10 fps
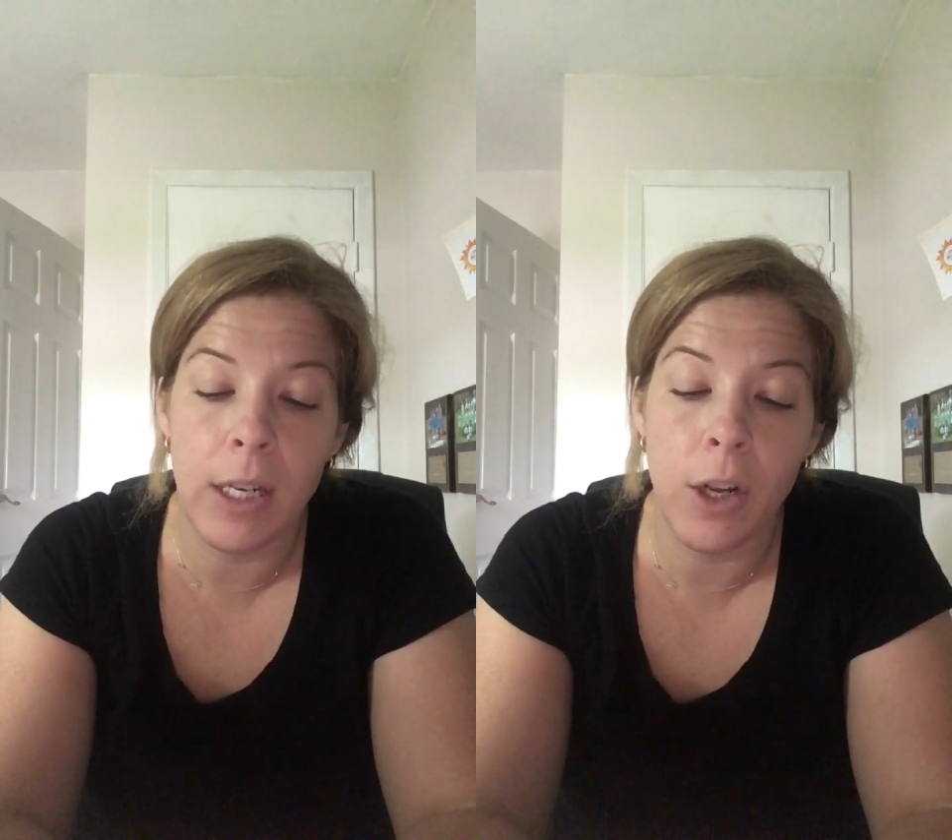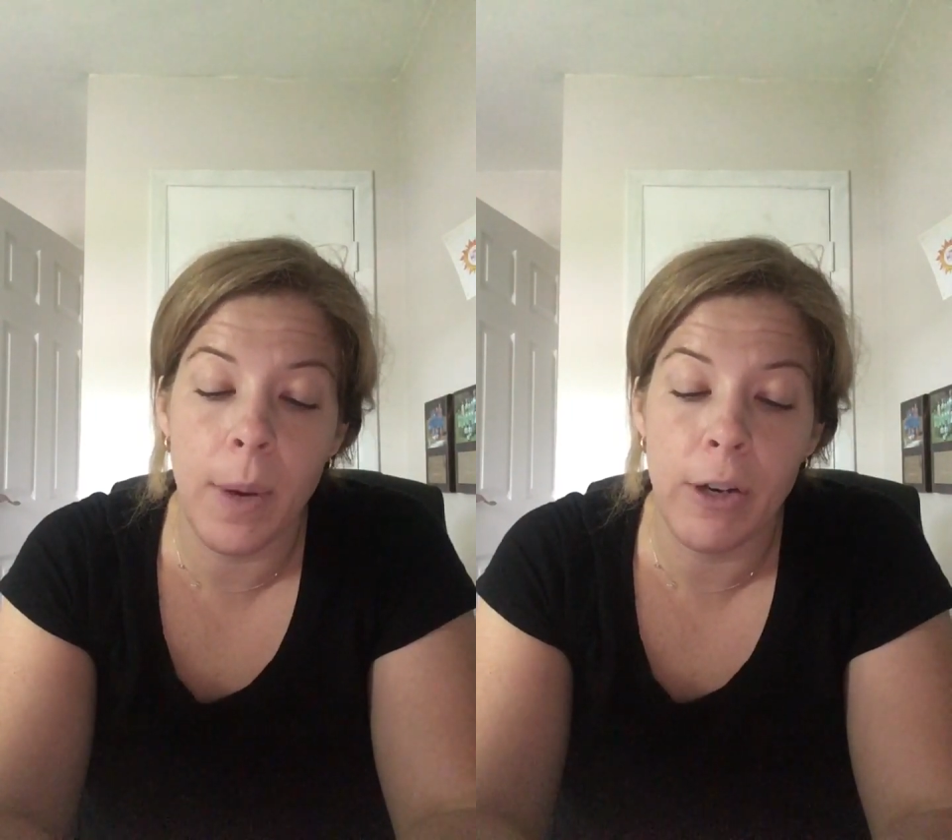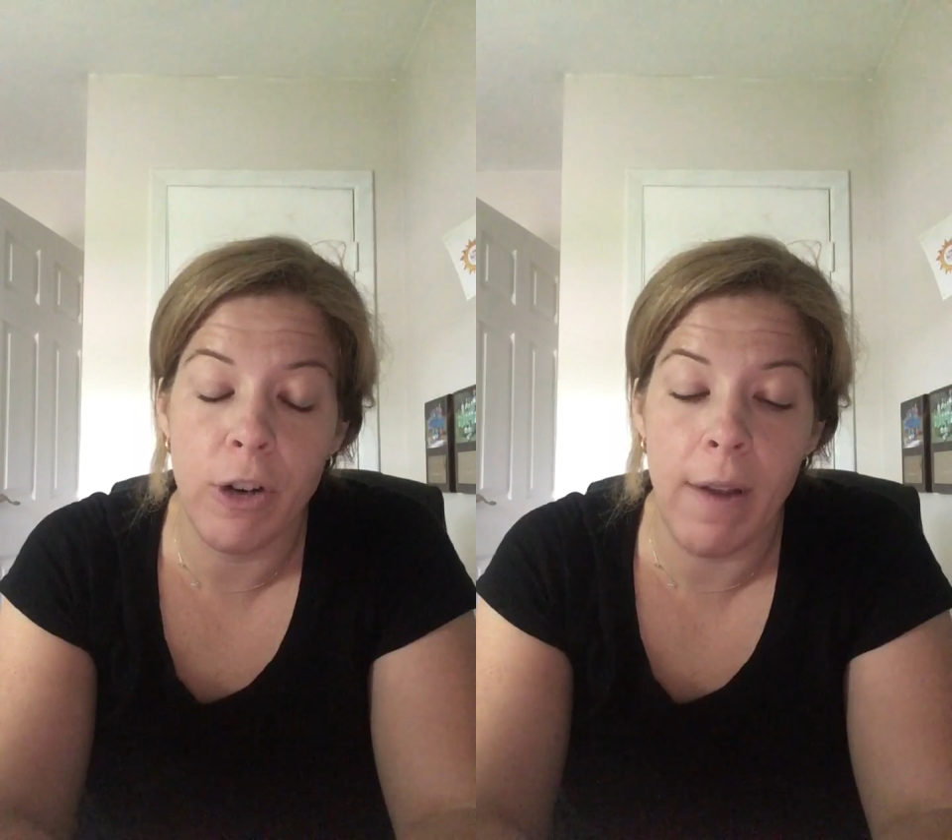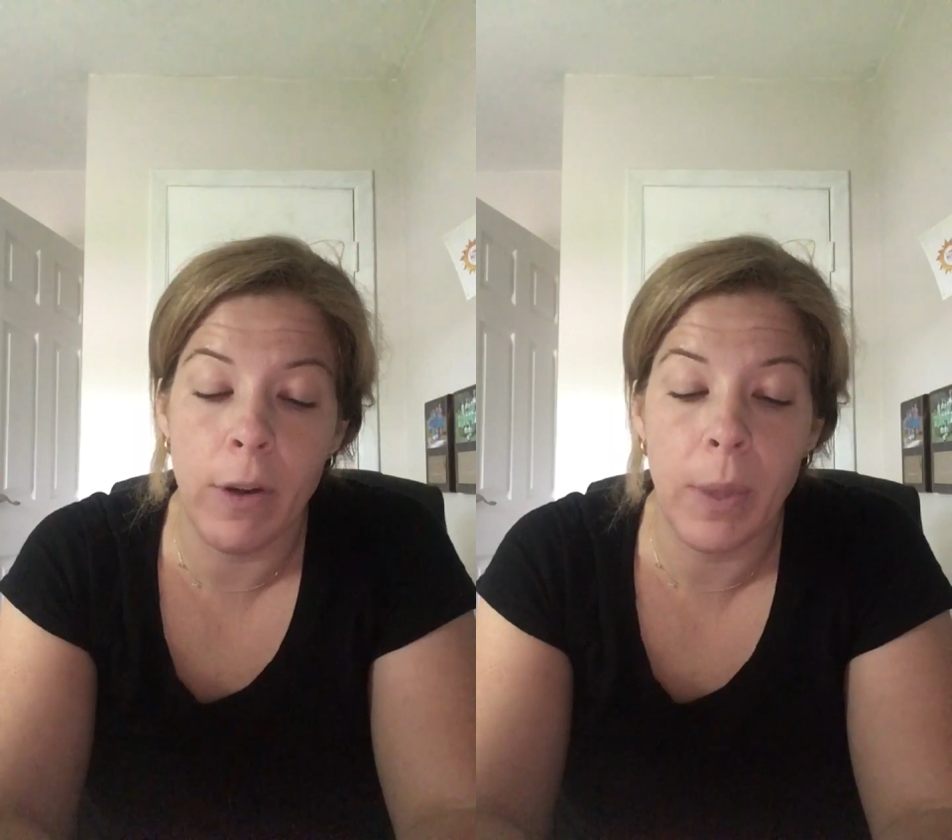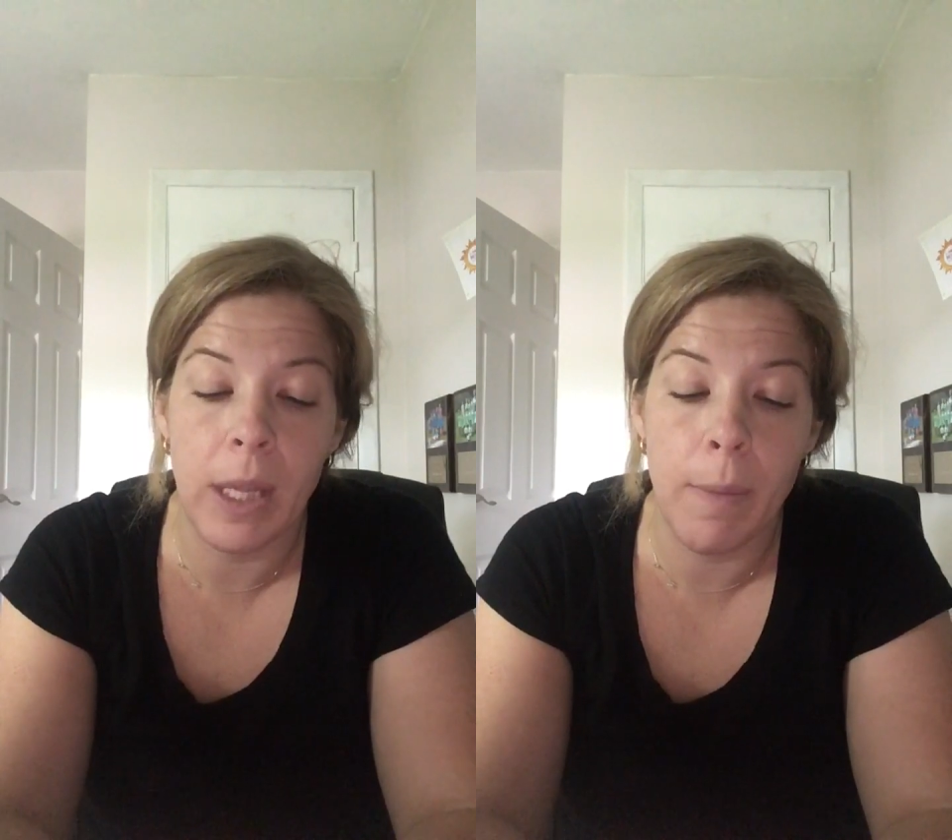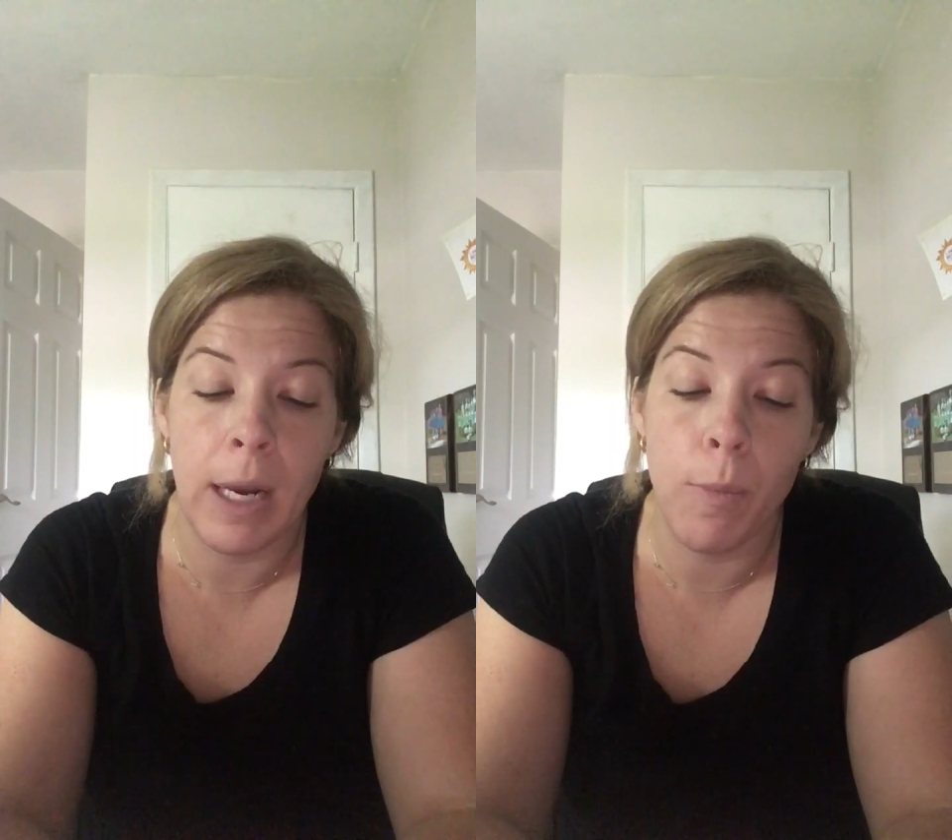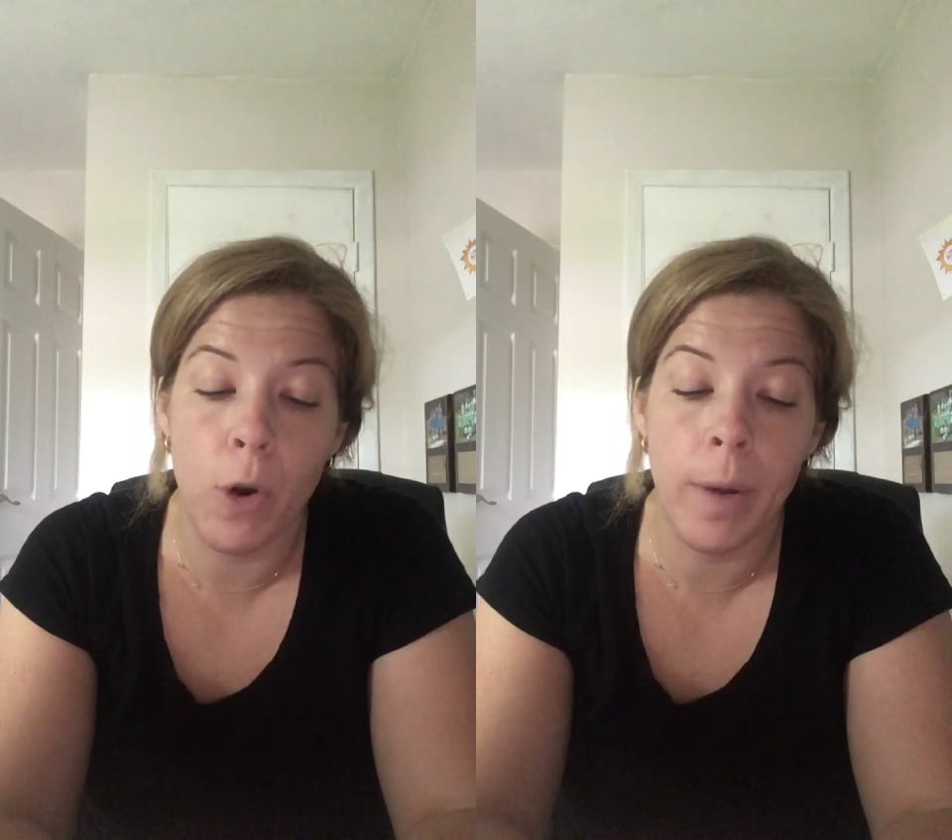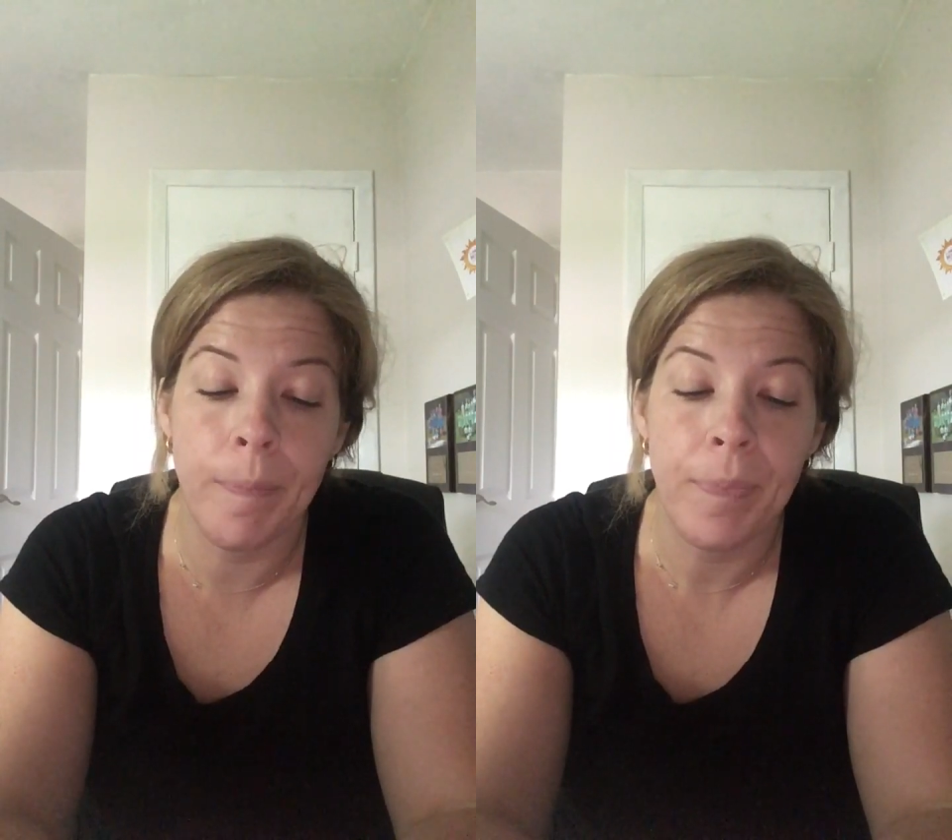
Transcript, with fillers: to go out driving with him anymore.